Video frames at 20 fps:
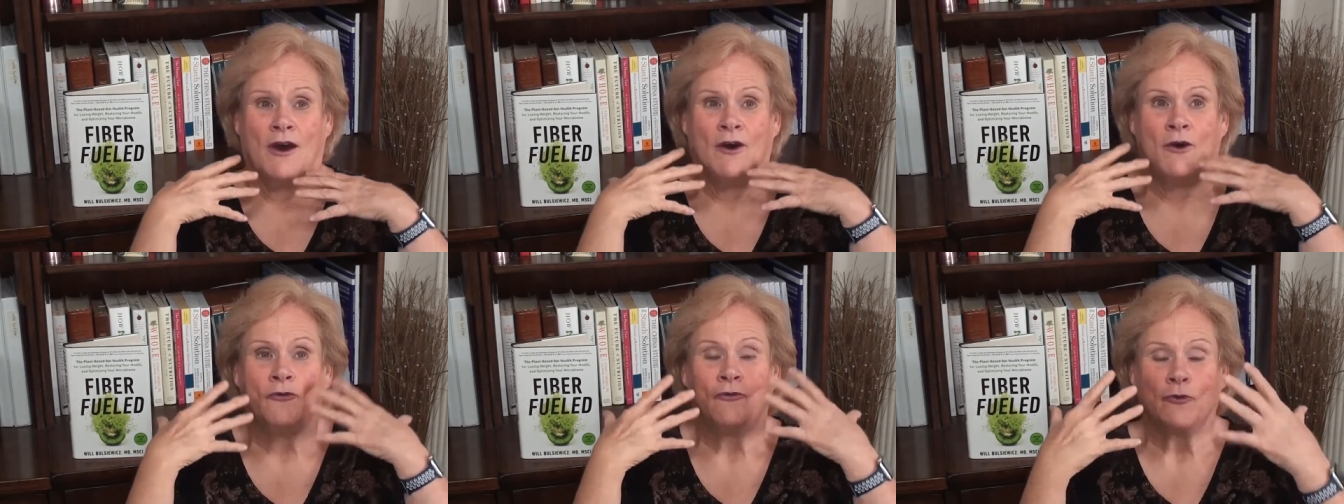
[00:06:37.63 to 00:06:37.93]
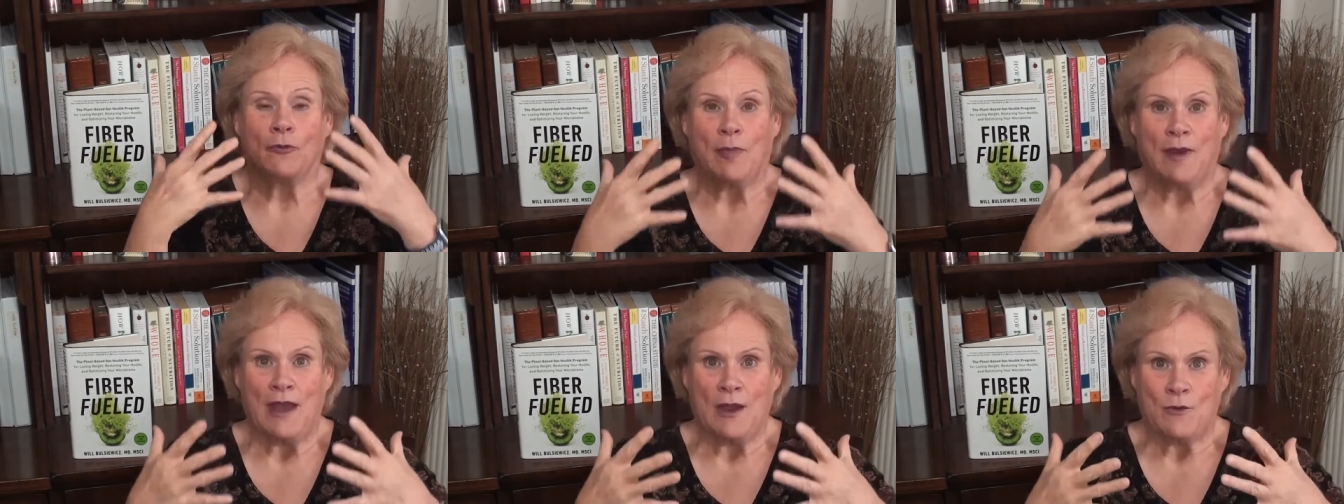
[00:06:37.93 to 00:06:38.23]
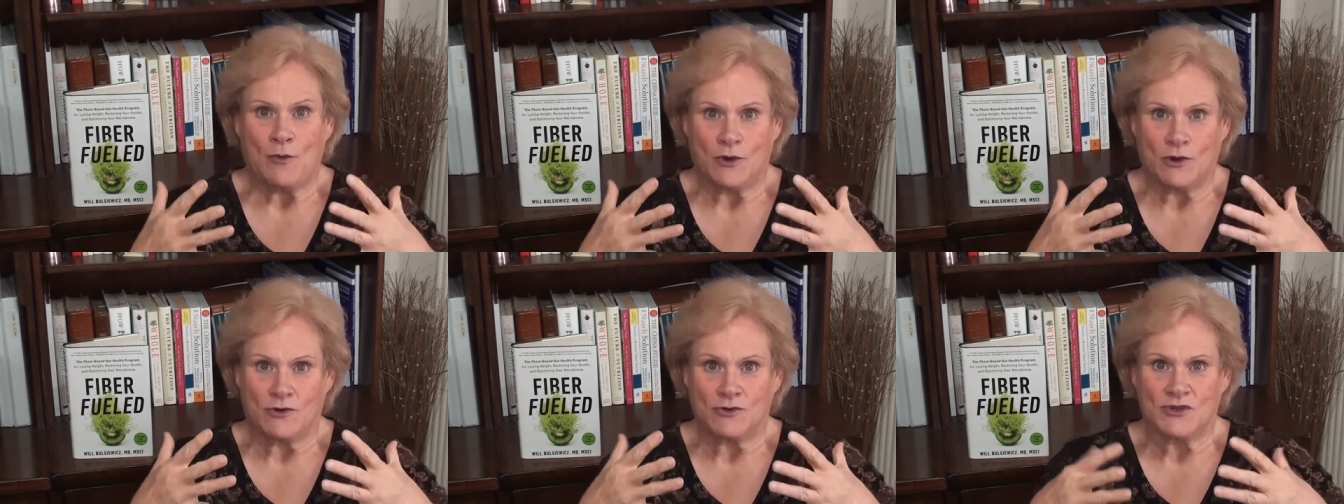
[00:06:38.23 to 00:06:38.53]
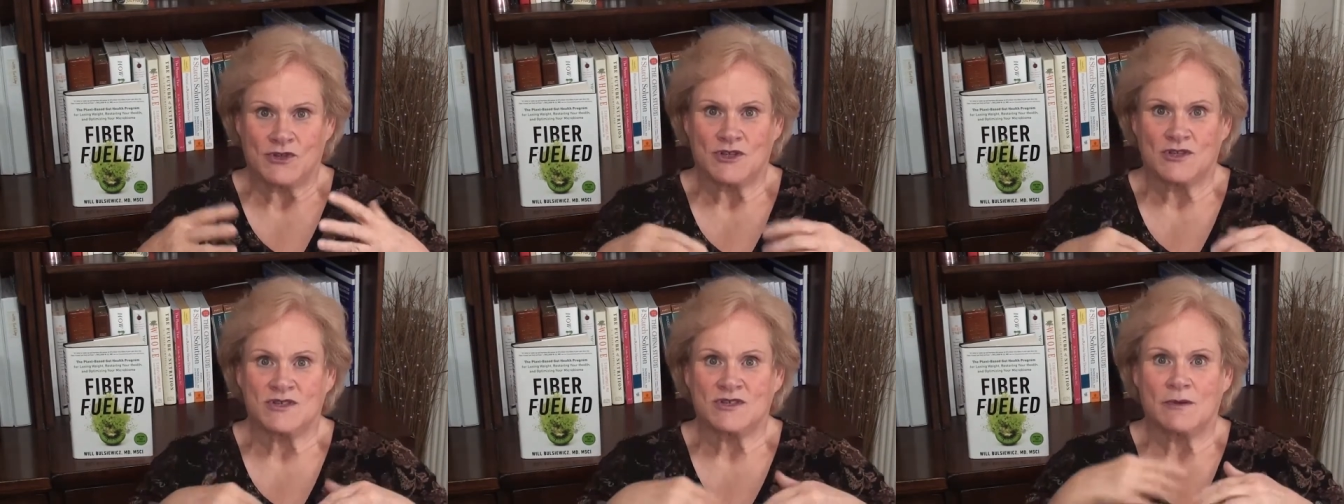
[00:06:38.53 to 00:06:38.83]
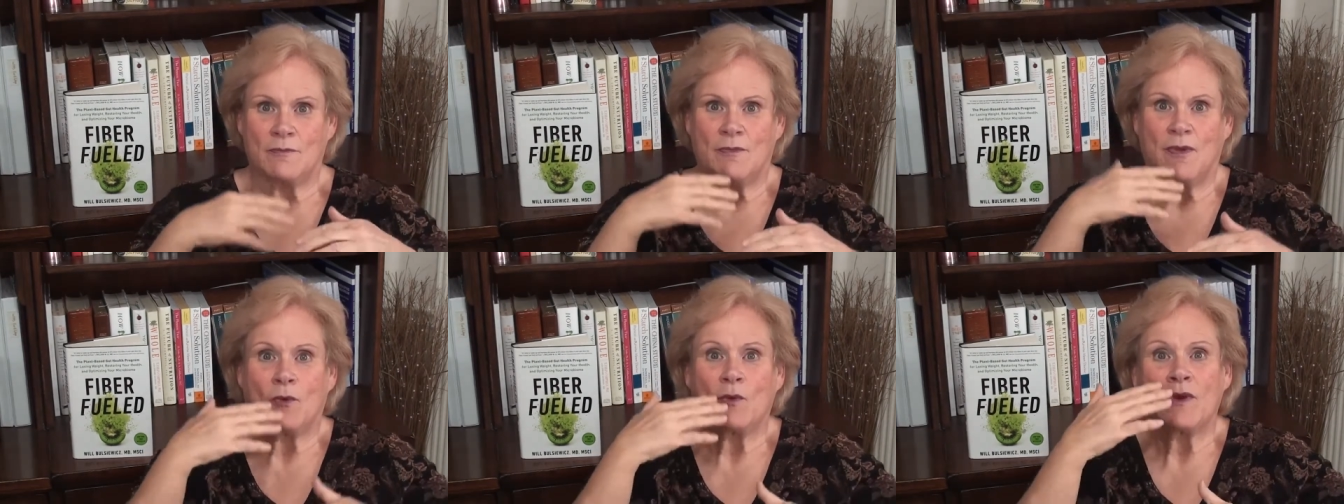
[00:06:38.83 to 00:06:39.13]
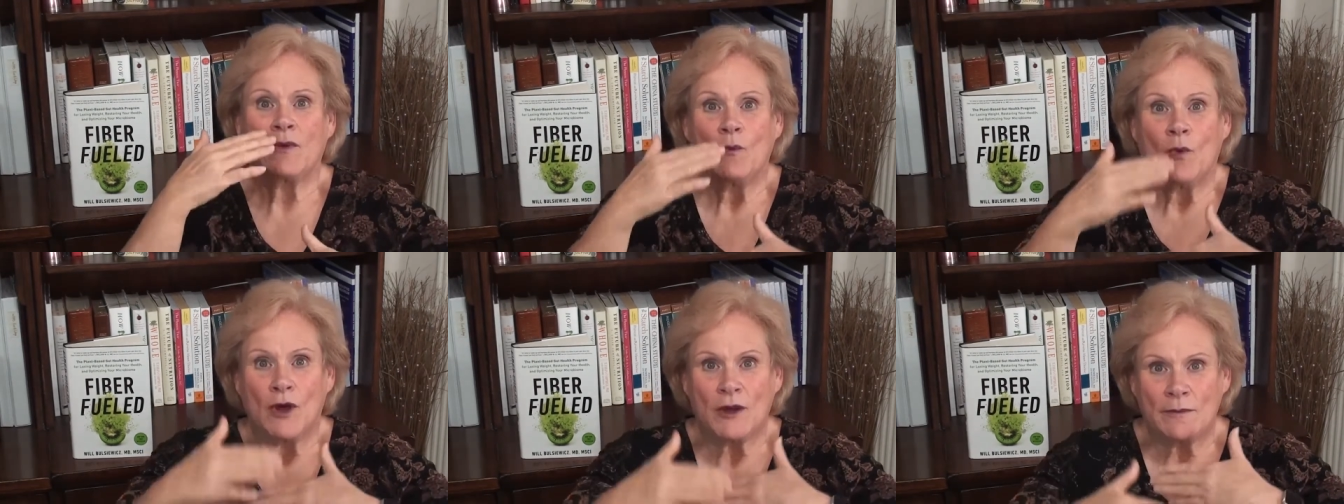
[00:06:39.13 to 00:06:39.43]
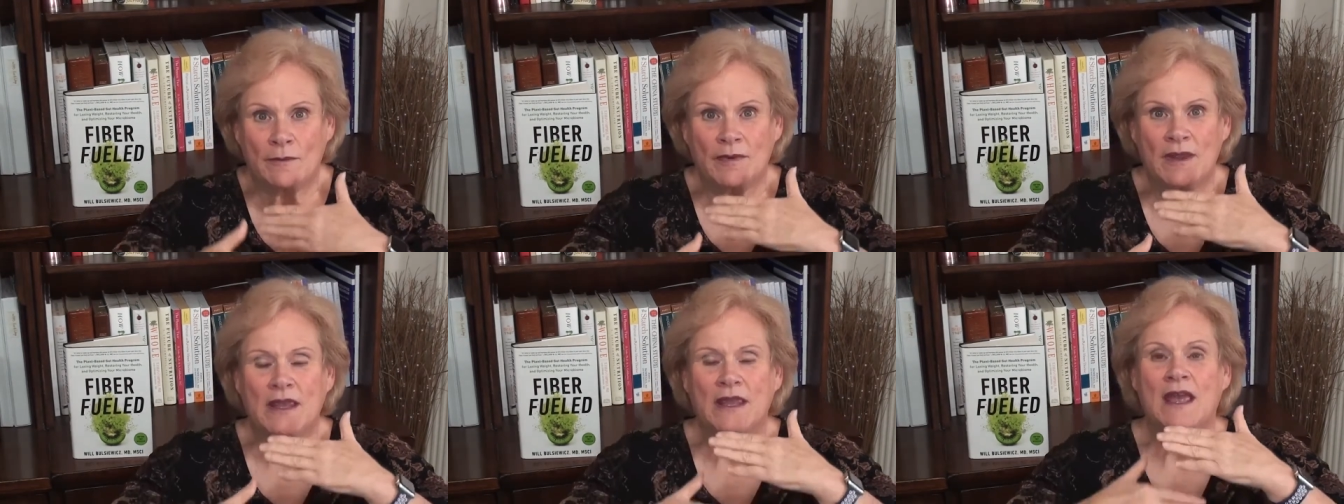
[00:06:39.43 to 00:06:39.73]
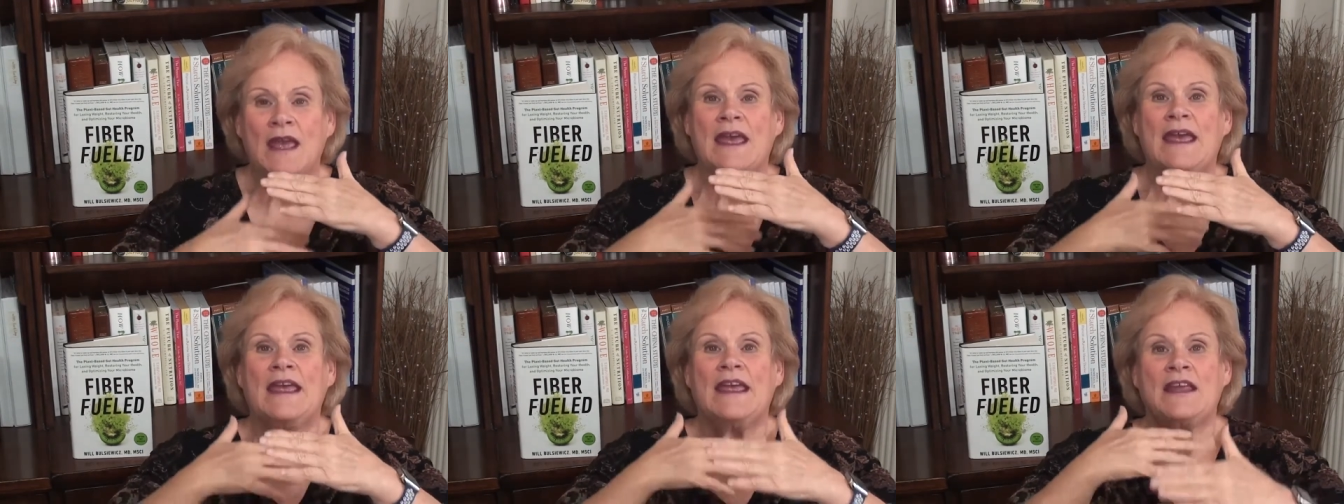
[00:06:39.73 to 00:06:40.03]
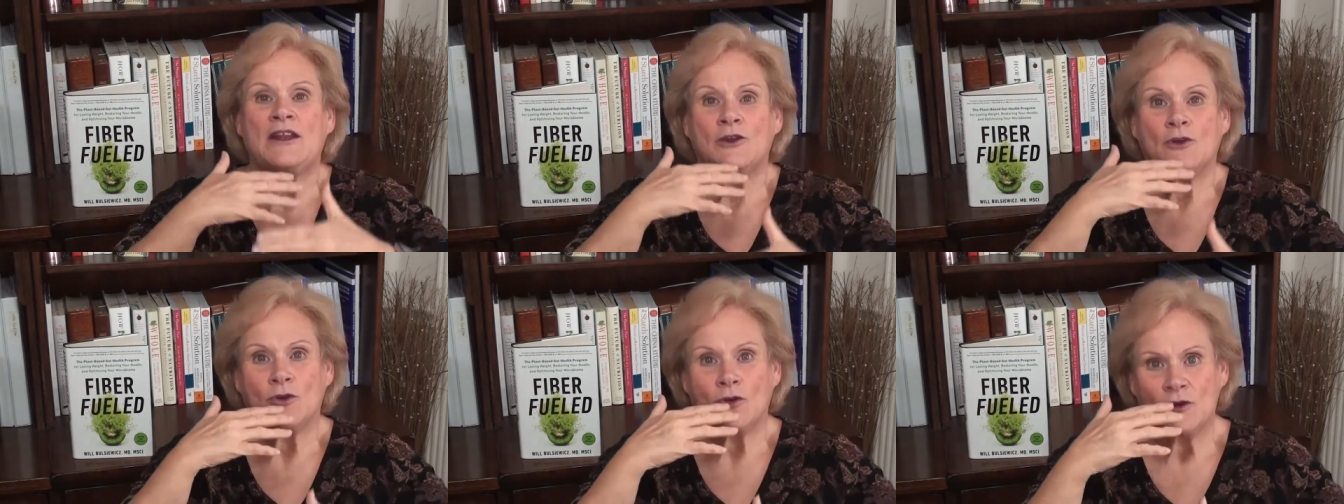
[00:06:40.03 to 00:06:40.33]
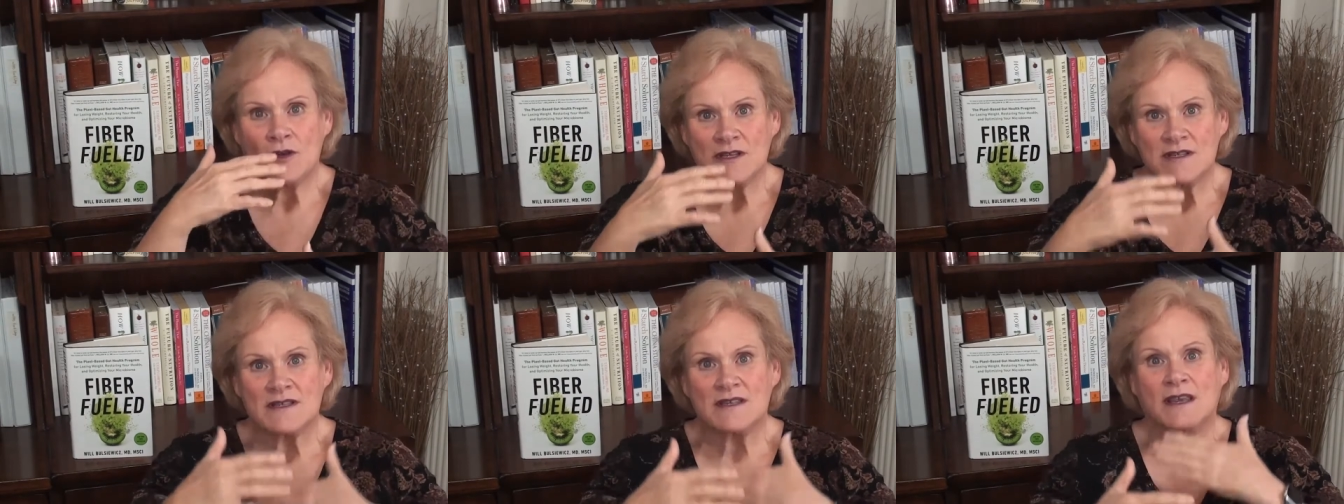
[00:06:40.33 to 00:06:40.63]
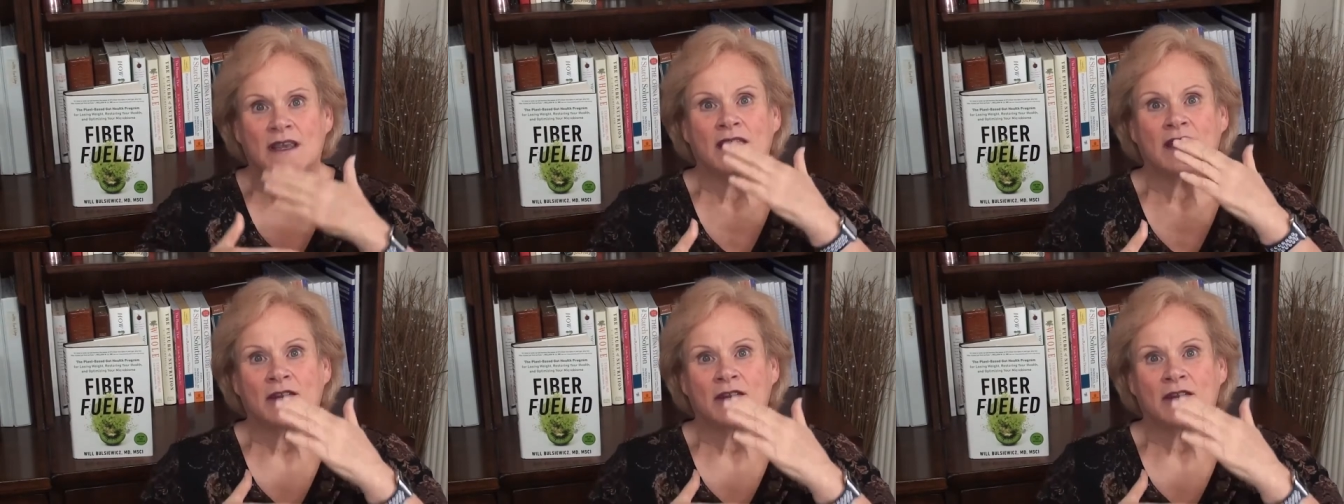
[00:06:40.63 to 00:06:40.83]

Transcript: overpower your system, but we want to be increasing,